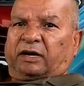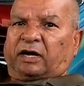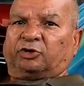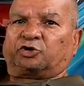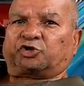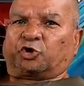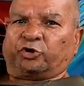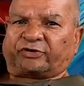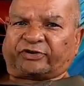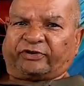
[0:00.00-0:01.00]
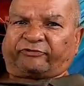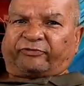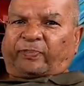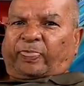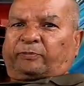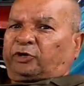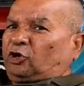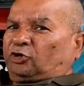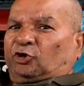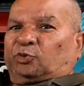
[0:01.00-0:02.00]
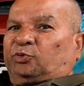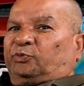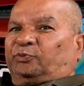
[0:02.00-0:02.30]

And you're sure you're safe, but not now.